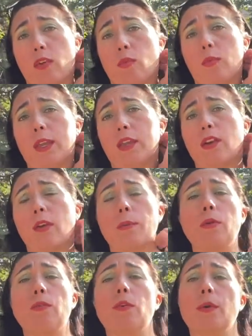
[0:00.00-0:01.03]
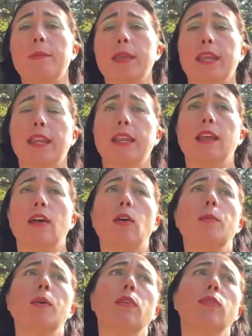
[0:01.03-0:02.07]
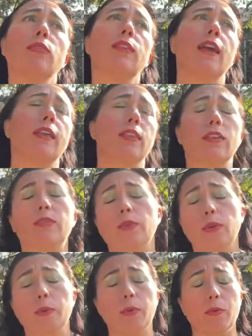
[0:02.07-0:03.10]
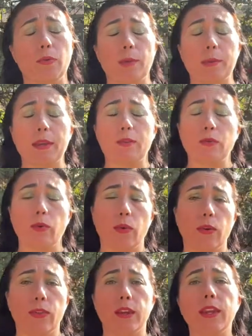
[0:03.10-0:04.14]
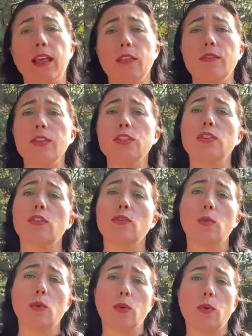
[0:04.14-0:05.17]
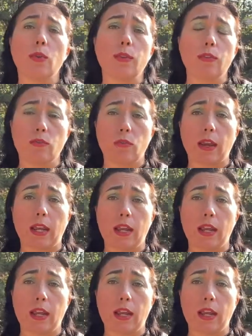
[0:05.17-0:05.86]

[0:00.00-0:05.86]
we are performing almost as if we're performing for the television or the screen.